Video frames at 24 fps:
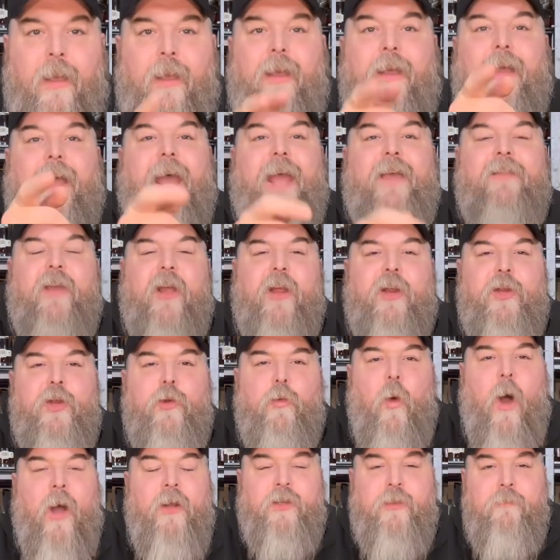Hey there, you're
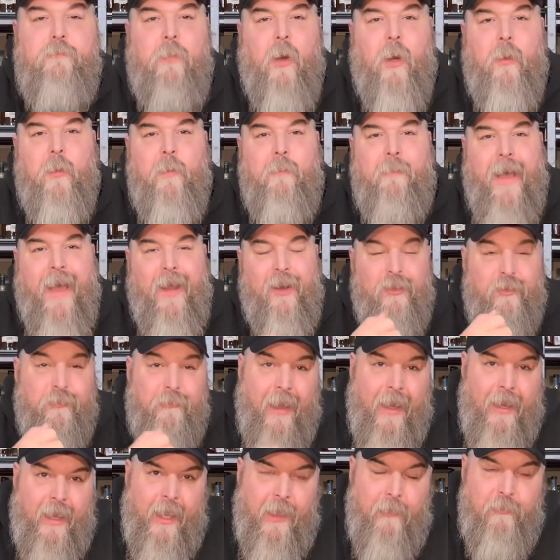watching Bourbon Battles.
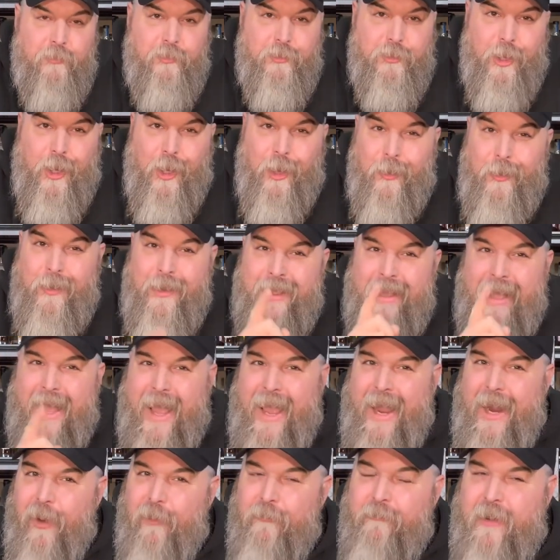My name's Joe.
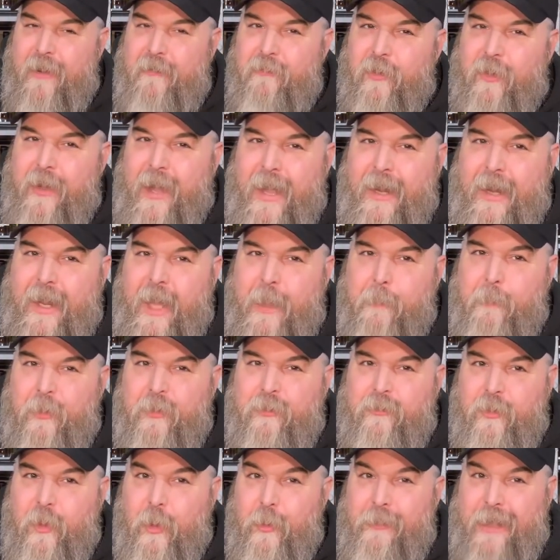Hey, our favorite kind of
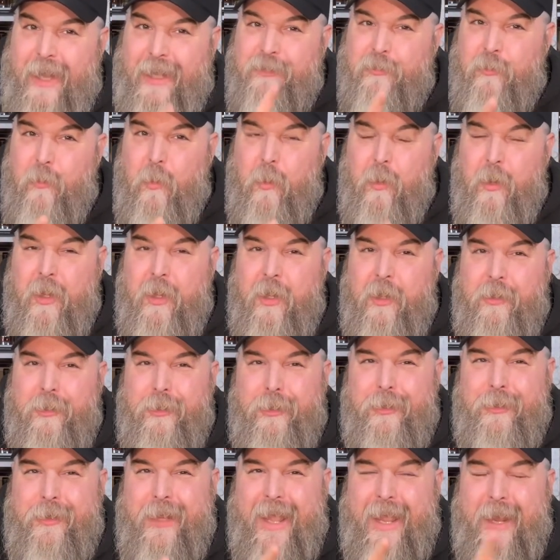episode. That's what we're going to do
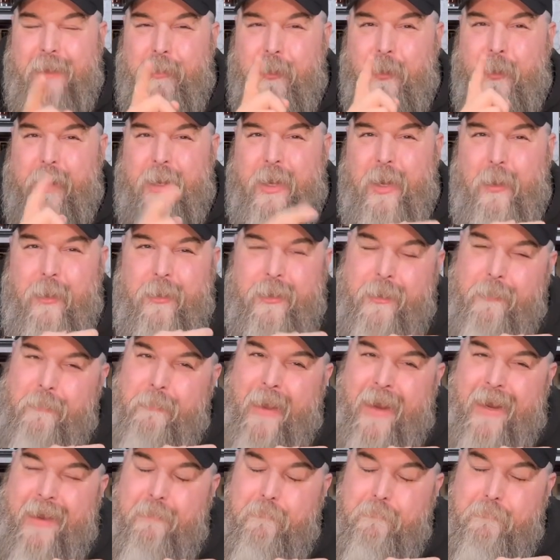today, where we go in
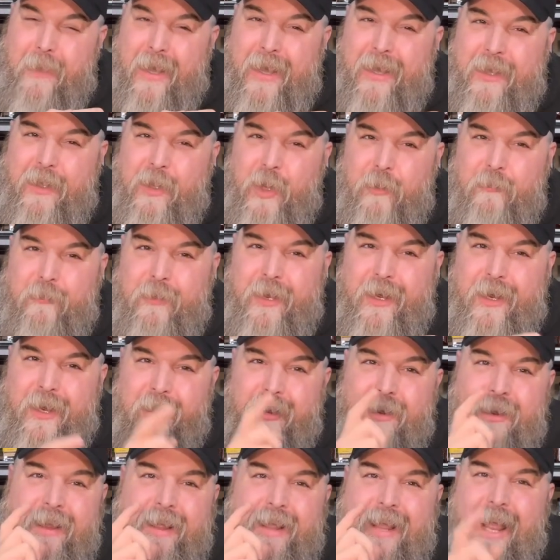the bucket over
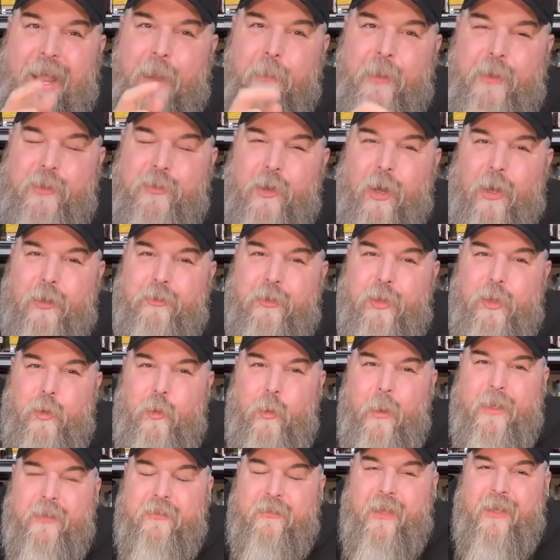here and we draw two
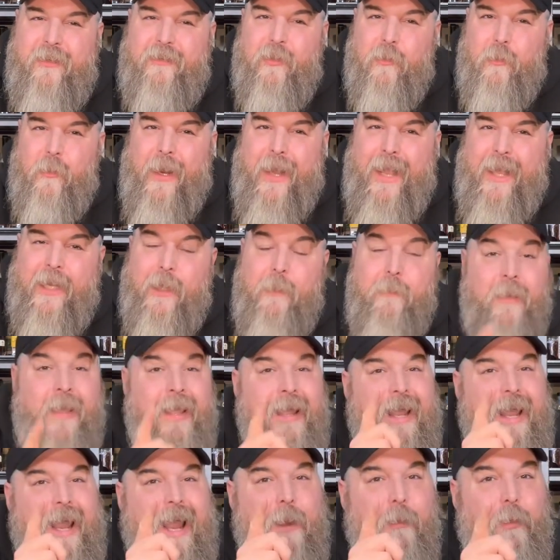whiskeys at random
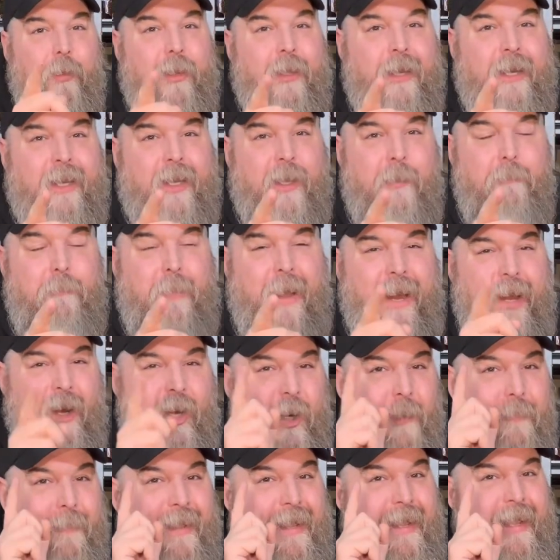and we're going to compare
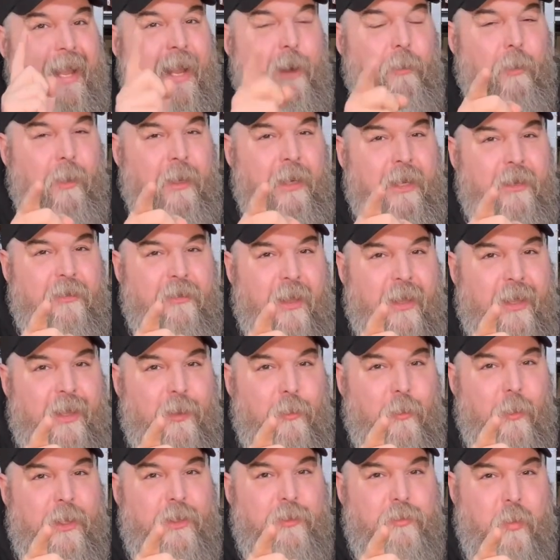them and we're going to tell you
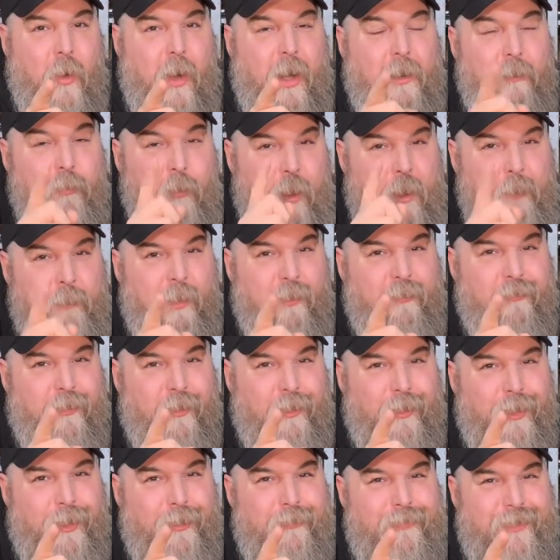which one we
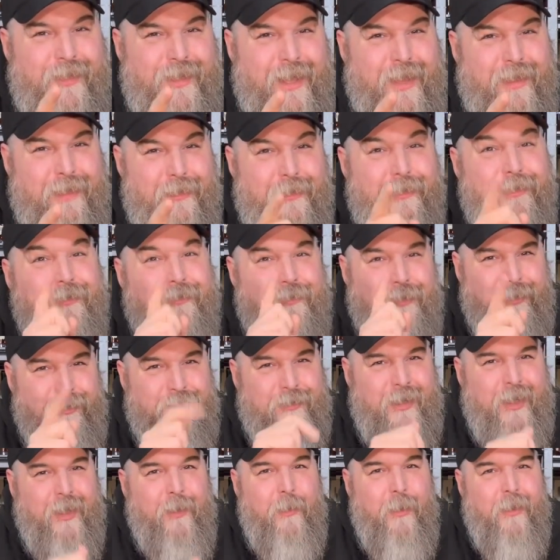prefer over the other. So
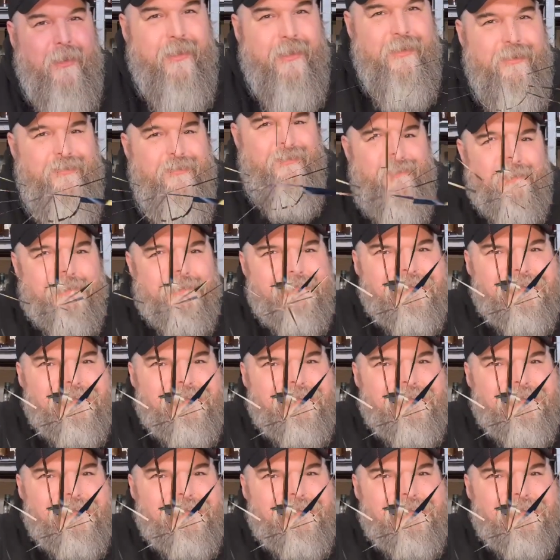stick with us.